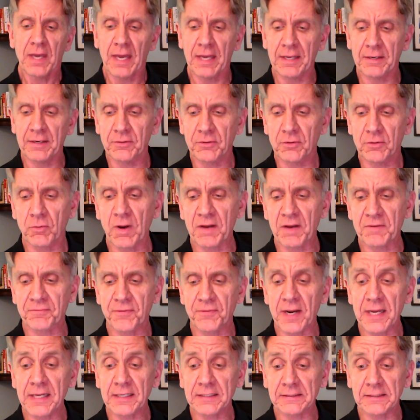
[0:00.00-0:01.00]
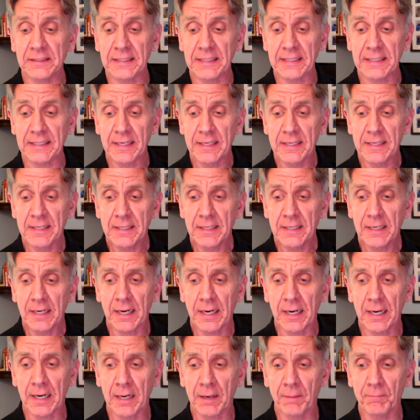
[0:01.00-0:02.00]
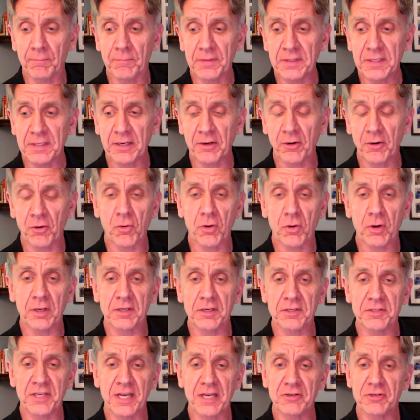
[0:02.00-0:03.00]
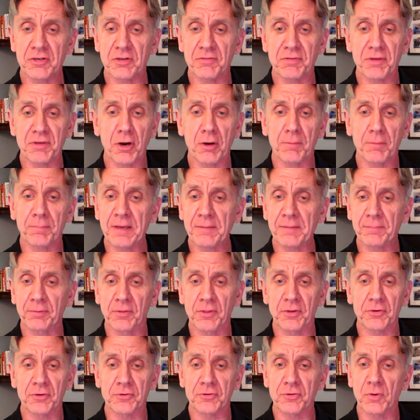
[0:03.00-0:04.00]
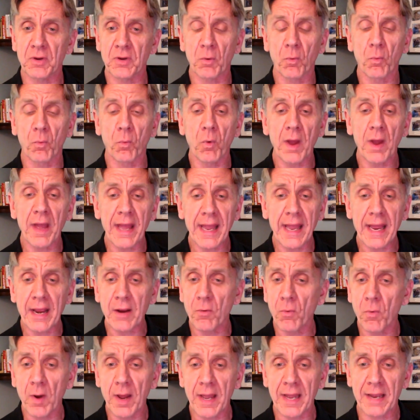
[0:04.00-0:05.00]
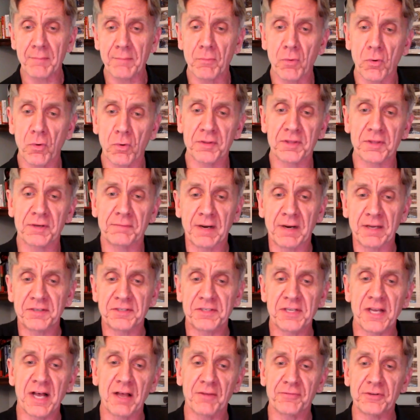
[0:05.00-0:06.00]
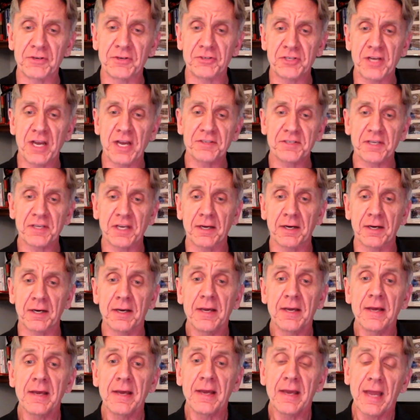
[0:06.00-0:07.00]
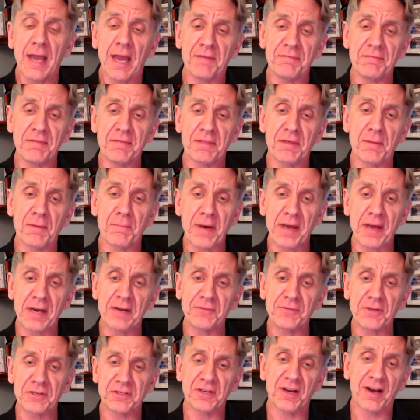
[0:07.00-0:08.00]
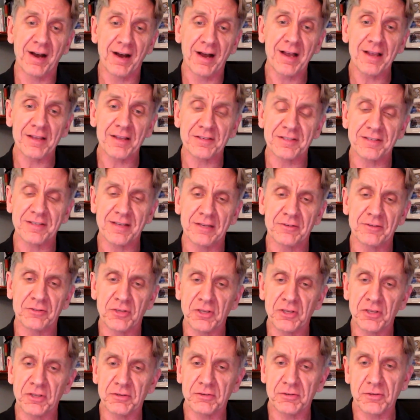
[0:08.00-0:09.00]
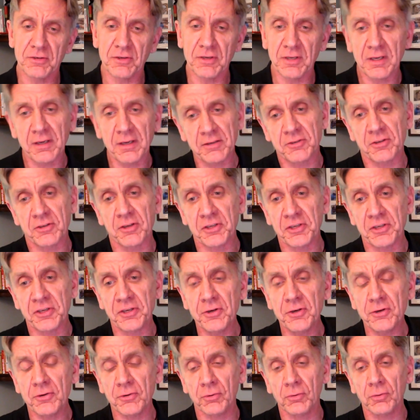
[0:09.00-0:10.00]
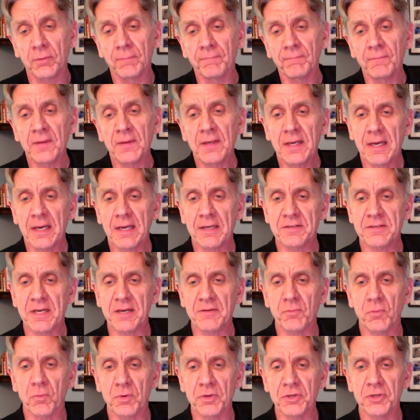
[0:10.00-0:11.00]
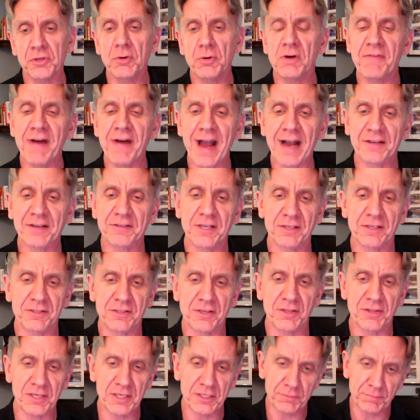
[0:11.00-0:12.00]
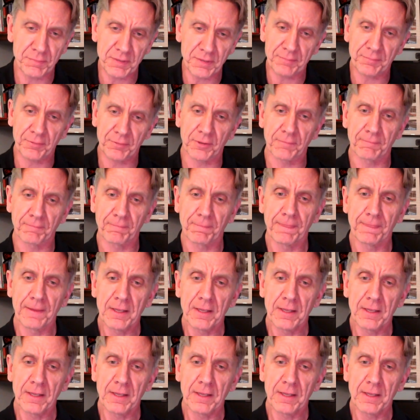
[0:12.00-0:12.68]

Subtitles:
And quite frankly, in our organization, there are people that are doing way, way more than myself and Jessica. And the benefit to us and to you is that you have access to these people.